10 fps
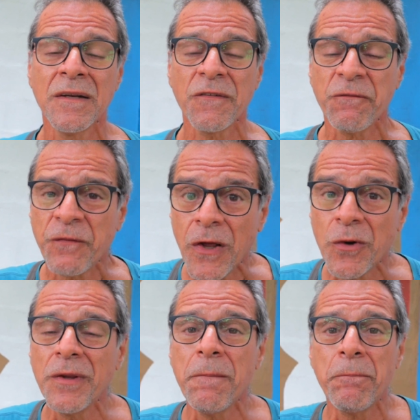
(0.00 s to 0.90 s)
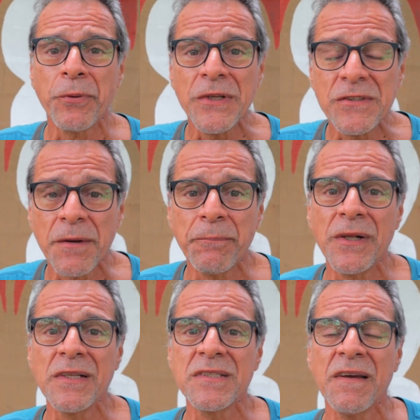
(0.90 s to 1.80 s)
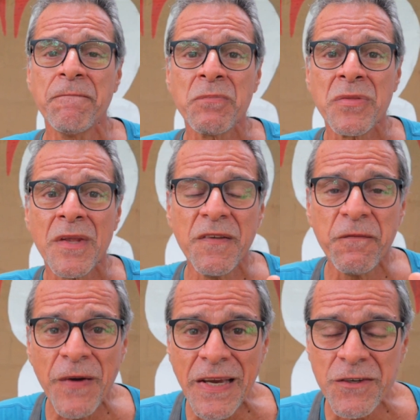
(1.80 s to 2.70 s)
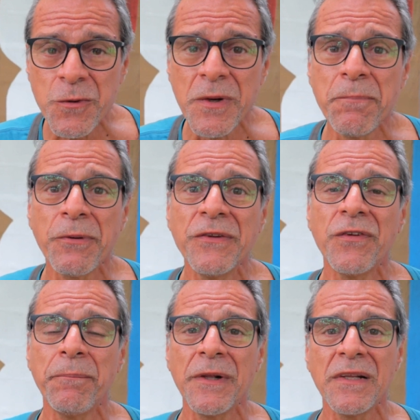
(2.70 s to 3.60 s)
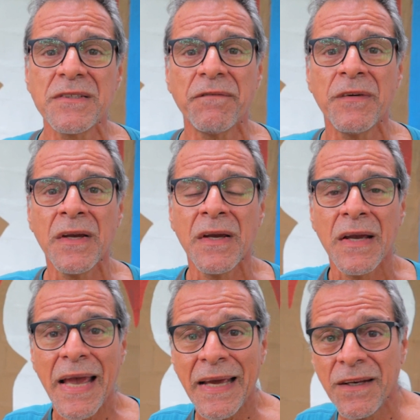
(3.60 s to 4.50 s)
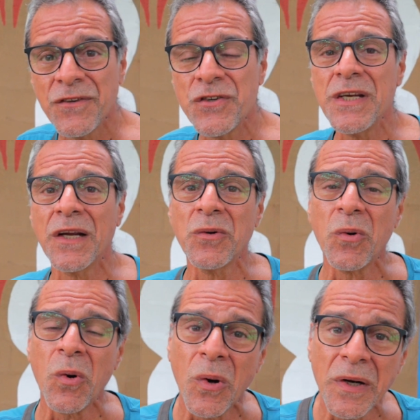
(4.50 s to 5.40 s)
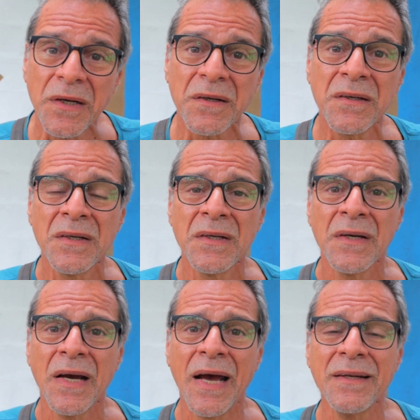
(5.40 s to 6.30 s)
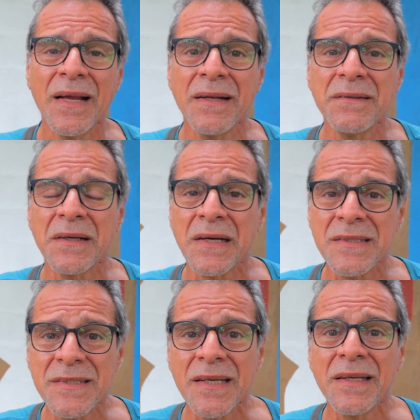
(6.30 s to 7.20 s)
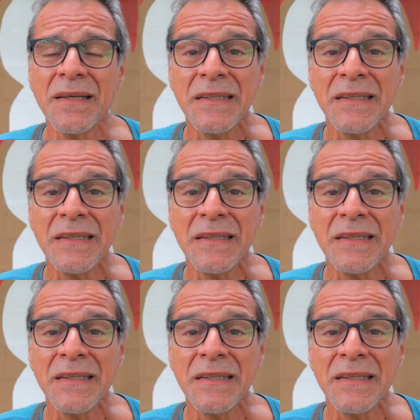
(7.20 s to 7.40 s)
to follow the principles, the feng shui principles of energy and order, and to consider